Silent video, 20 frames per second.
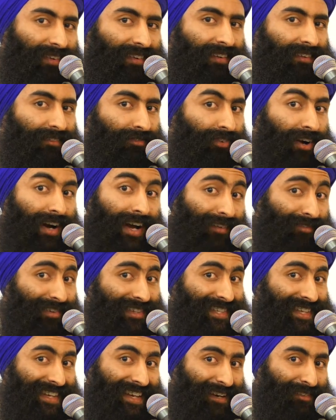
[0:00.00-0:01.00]
5
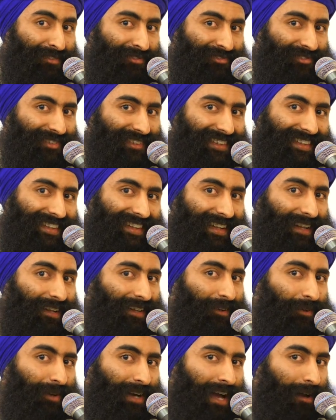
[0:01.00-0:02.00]
is enough.
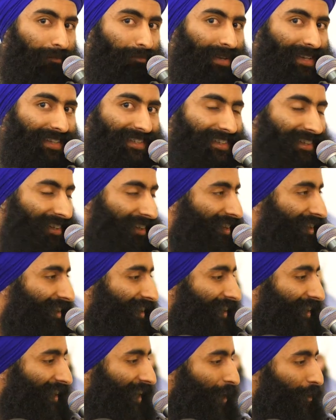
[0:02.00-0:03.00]
Quite happy to
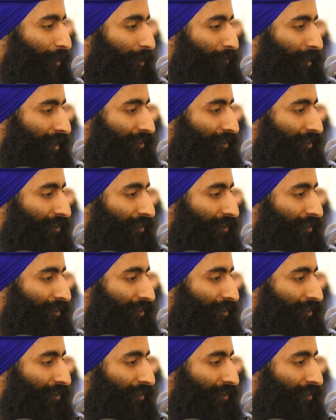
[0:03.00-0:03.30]
carry my